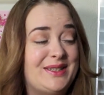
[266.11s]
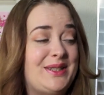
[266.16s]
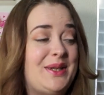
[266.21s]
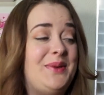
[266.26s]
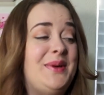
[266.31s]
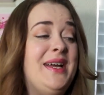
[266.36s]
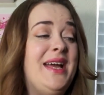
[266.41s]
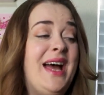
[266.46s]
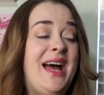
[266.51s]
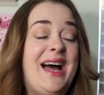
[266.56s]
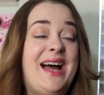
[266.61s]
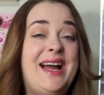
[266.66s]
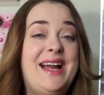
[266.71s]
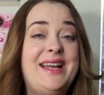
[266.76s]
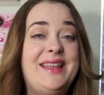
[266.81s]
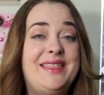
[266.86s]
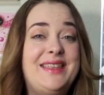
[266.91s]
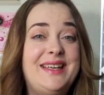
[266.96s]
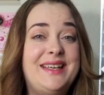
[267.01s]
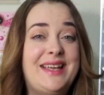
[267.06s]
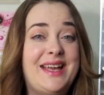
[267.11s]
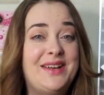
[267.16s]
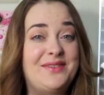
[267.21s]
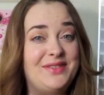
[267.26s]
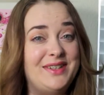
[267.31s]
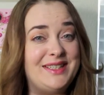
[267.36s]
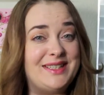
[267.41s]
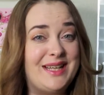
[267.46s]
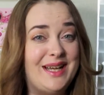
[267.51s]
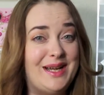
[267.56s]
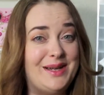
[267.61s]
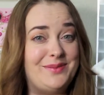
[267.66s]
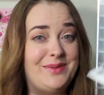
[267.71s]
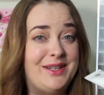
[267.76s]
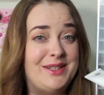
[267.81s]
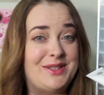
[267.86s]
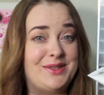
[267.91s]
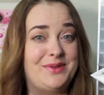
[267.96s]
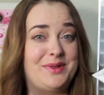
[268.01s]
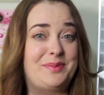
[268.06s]
So I think every time
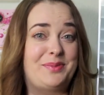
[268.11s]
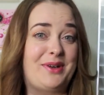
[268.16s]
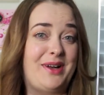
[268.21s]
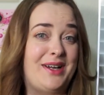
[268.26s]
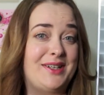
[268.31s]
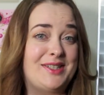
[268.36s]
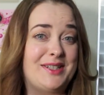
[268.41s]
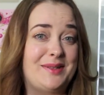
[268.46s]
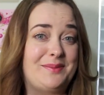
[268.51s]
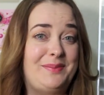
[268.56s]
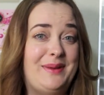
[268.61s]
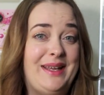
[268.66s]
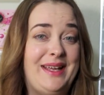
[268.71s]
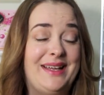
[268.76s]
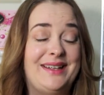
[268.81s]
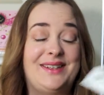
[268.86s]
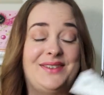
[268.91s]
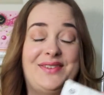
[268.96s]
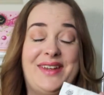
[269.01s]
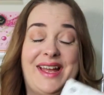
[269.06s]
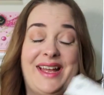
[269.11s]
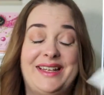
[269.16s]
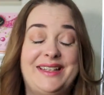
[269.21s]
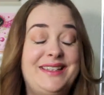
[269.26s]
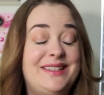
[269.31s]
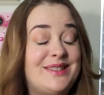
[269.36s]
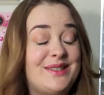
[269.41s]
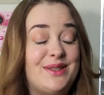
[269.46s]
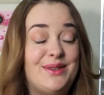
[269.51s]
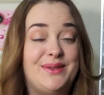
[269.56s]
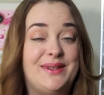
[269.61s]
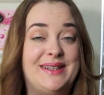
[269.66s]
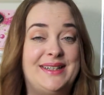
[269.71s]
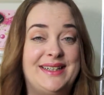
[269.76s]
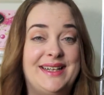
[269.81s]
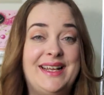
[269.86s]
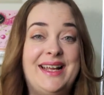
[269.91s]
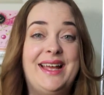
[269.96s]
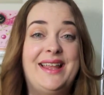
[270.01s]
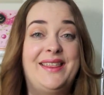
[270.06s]
I do a project pan of any
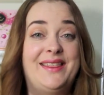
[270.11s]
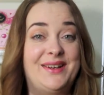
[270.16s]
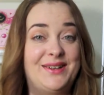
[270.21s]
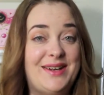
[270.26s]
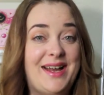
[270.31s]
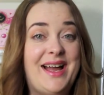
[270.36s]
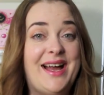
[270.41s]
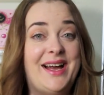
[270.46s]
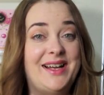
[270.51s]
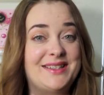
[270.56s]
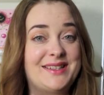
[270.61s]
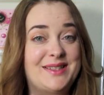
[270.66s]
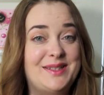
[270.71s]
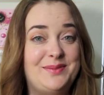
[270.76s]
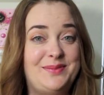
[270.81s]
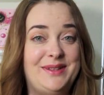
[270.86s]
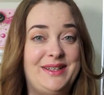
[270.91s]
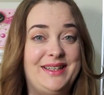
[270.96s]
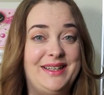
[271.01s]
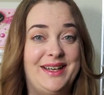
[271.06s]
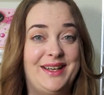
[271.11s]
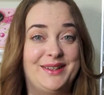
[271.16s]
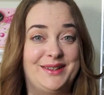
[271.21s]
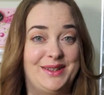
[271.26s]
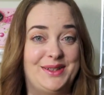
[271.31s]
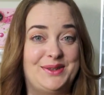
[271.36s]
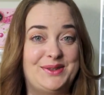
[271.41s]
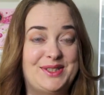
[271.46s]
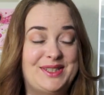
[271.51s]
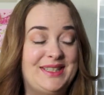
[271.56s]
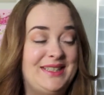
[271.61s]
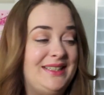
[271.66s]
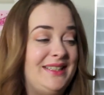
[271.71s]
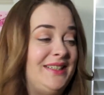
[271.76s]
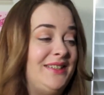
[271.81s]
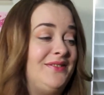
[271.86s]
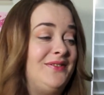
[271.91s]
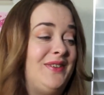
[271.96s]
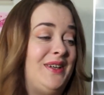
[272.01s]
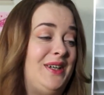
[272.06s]
sort, there has to be a lotion
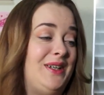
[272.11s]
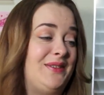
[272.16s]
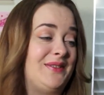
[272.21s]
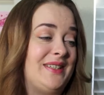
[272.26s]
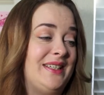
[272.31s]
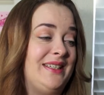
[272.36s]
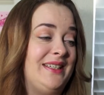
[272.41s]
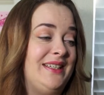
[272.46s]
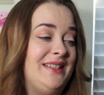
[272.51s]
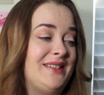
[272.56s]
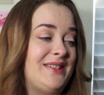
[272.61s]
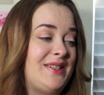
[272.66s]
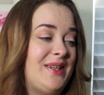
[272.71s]
involved in it.